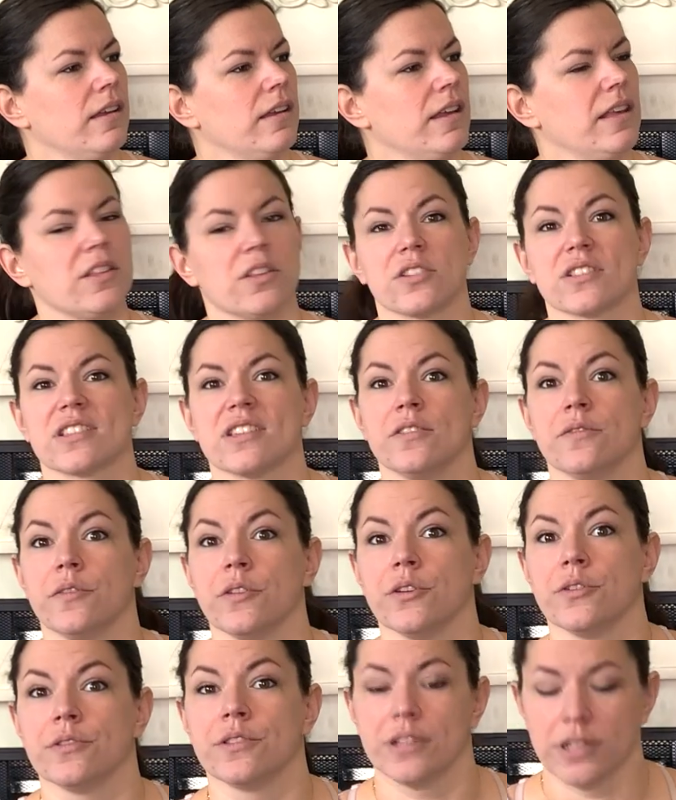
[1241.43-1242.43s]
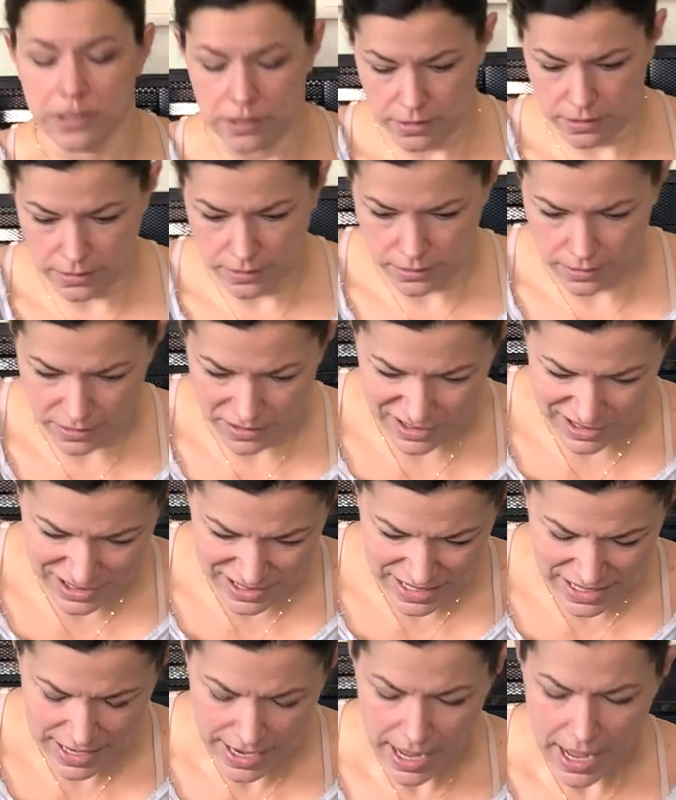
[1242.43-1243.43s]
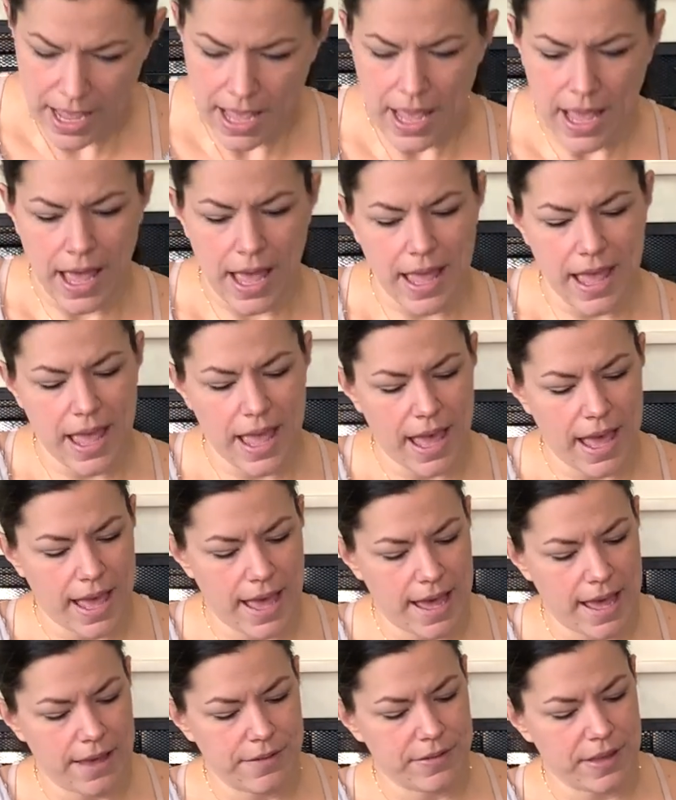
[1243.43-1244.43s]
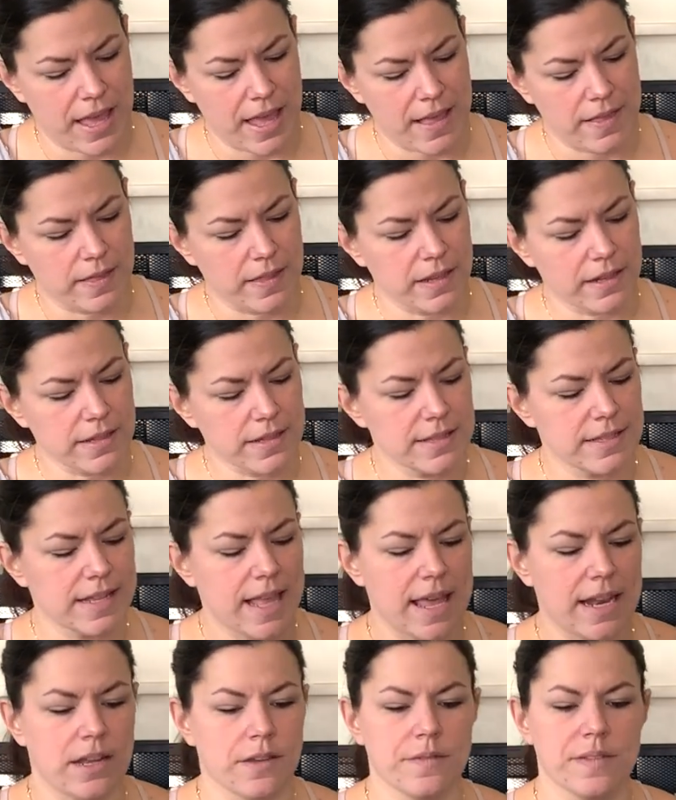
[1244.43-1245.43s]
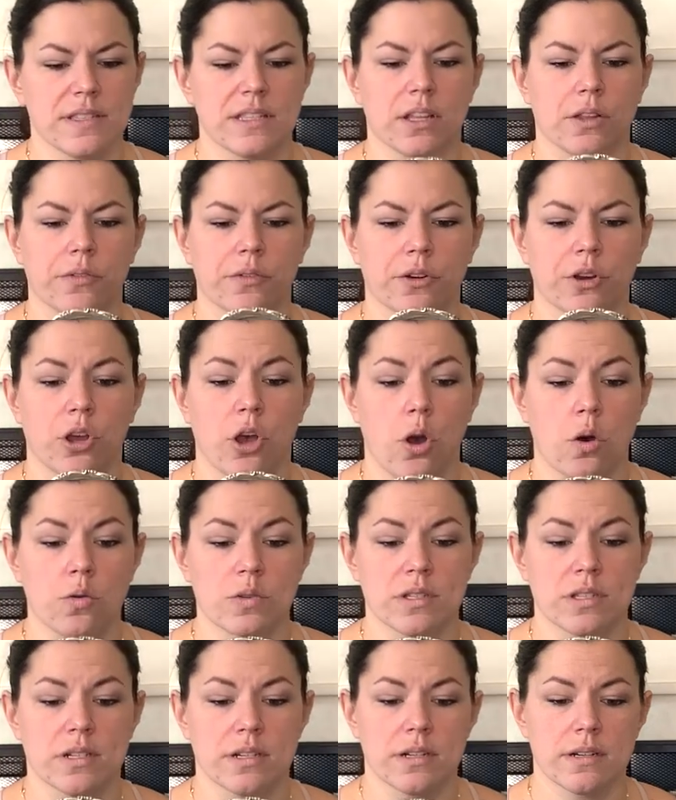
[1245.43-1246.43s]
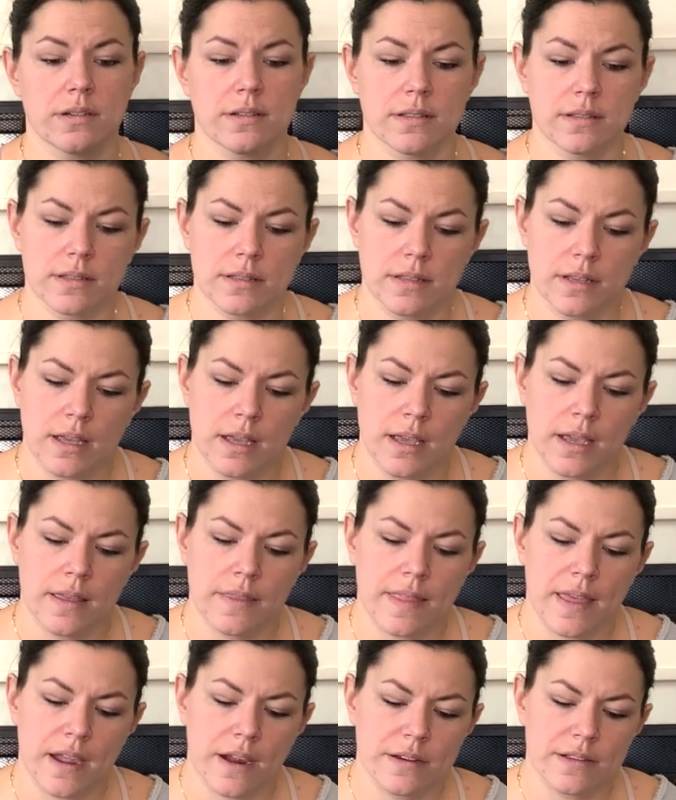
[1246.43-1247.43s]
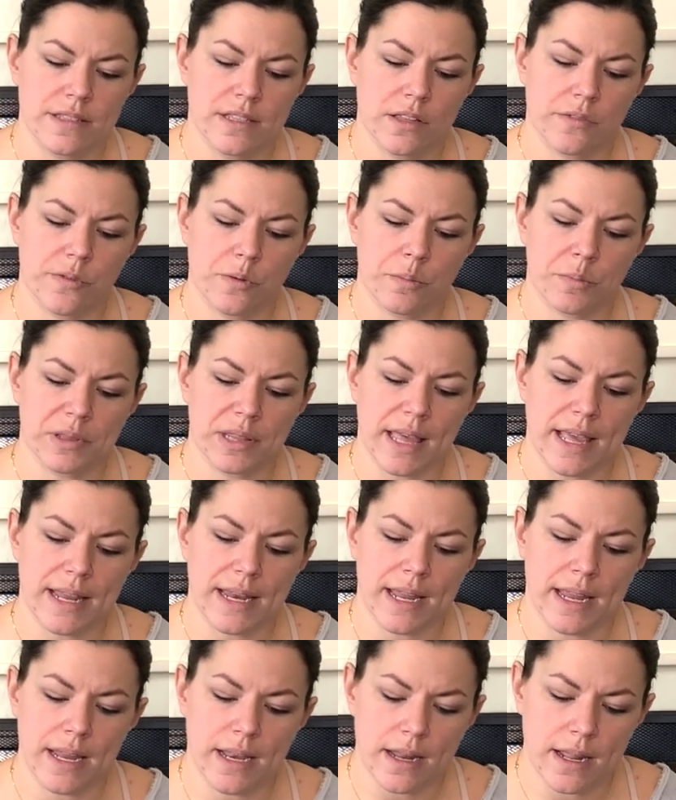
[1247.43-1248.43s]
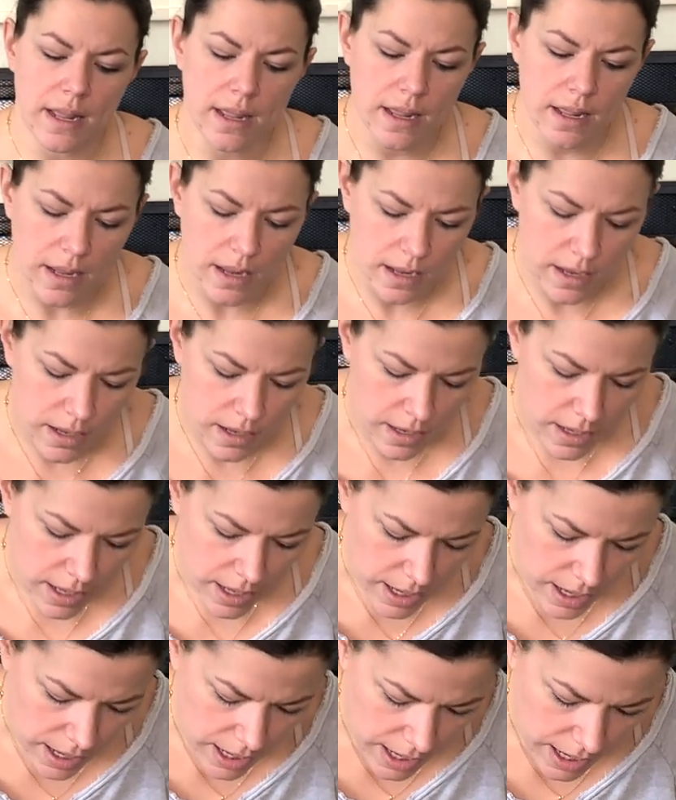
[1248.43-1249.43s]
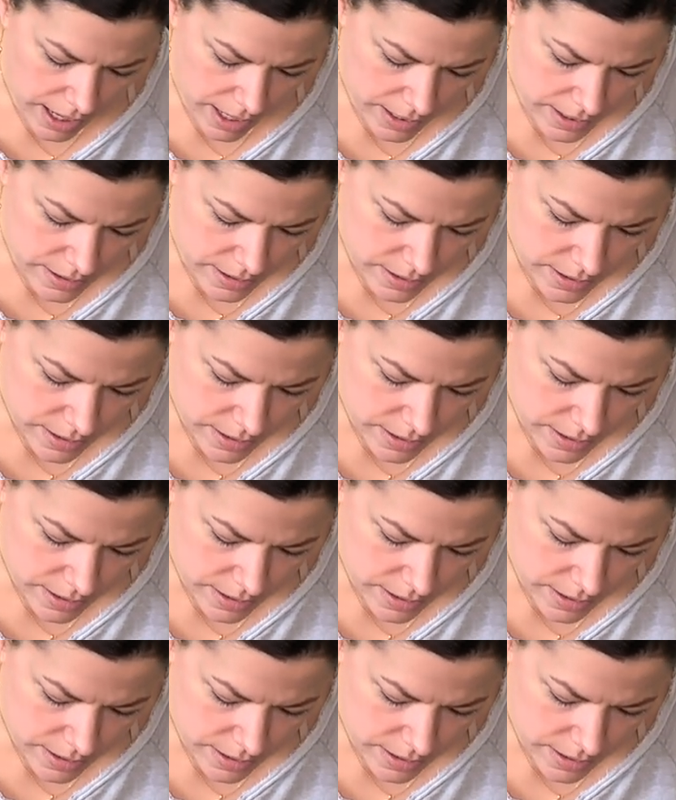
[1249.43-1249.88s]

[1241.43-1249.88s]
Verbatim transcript: He looks confused. I have a little set of silver coasters. They are silver plated on